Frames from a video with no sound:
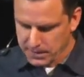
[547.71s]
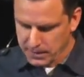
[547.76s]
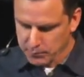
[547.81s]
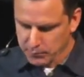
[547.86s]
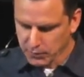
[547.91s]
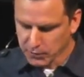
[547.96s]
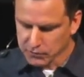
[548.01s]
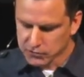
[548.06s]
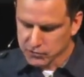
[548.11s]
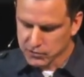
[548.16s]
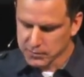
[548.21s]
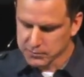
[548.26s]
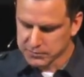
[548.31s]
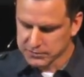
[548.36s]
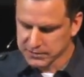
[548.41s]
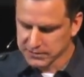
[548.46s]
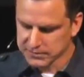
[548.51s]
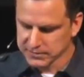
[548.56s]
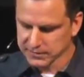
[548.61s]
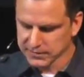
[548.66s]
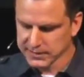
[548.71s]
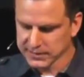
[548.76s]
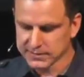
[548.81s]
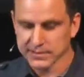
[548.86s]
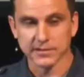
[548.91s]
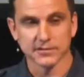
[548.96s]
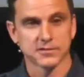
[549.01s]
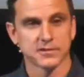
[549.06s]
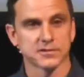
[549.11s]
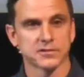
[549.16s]
Paul Tripp says it like
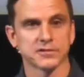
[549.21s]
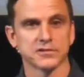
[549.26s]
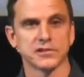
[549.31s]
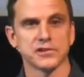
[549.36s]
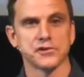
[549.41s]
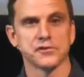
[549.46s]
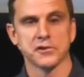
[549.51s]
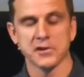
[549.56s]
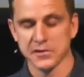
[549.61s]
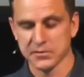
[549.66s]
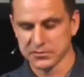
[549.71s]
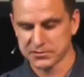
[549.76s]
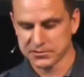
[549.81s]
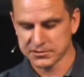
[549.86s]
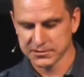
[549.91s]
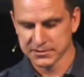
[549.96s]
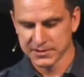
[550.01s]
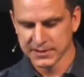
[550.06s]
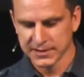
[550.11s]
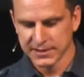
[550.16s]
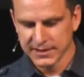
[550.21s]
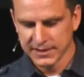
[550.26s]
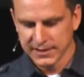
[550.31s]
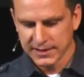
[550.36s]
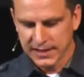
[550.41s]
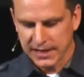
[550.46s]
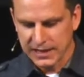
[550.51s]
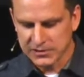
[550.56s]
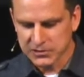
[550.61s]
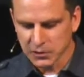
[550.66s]
this this is in your notes.
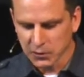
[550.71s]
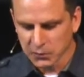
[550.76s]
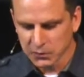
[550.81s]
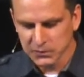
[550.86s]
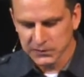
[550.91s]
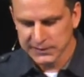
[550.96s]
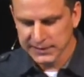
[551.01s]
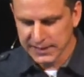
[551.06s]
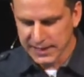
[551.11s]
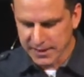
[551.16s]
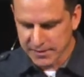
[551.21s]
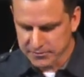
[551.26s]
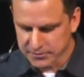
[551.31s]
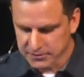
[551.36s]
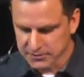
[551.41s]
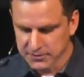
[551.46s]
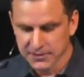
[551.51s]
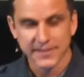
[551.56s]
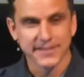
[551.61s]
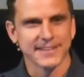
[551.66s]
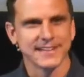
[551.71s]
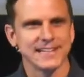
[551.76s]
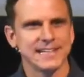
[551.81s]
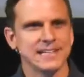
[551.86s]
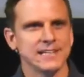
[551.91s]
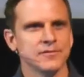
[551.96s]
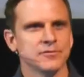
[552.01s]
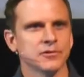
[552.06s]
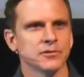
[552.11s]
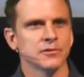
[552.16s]
It's only ever the
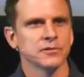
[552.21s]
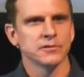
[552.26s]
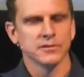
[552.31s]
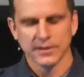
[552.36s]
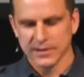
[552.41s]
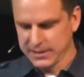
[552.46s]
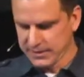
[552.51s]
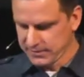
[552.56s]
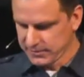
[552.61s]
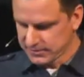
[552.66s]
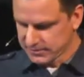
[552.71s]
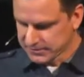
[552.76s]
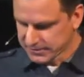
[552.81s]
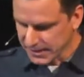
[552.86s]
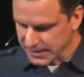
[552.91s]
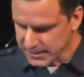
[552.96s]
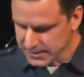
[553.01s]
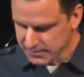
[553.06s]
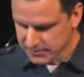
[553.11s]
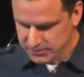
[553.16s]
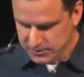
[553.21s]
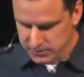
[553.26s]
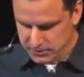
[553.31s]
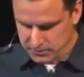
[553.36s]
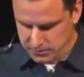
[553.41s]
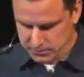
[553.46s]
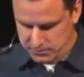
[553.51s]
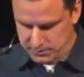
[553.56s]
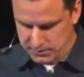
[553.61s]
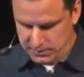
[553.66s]
evil inside of
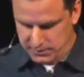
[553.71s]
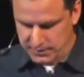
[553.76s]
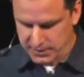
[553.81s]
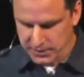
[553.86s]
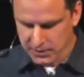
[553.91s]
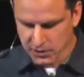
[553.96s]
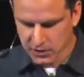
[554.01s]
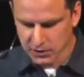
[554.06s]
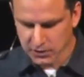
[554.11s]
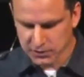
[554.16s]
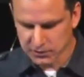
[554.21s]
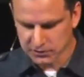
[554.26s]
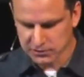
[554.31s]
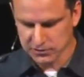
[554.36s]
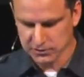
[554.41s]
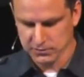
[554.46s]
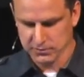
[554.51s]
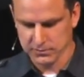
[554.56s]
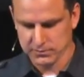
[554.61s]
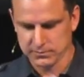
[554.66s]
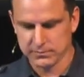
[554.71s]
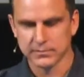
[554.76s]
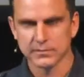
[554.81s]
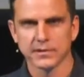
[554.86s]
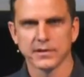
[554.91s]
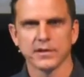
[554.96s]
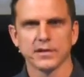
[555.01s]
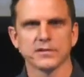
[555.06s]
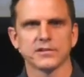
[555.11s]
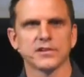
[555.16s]
you that hooks you
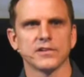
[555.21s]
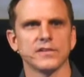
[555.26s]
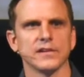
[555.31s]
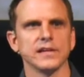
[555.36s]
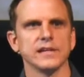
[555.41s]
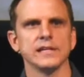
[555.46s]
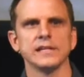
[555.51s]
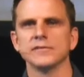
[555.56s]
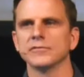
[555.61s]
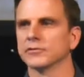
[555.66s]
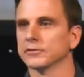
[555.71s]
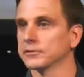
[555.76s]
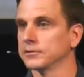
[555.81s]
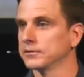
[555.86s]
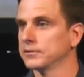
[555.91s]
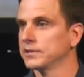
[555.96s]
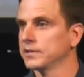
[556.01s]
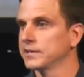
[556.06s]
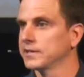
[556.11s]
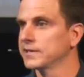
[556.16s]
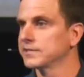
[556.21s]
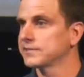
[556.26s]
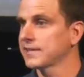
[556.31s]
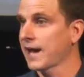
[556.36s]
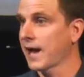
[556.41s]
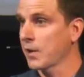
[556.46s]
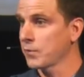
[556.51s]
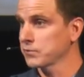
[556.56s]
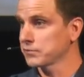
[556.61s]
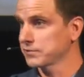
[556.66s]
to the evil that's
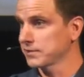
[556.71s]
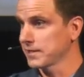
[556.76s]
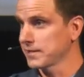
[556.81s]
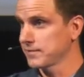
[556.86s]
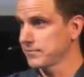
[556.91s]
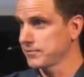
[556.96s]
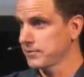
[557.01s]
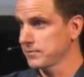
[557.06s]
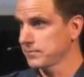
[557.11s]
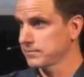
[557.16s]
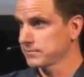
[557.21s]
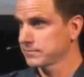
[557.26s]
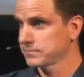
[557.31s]
outside of you.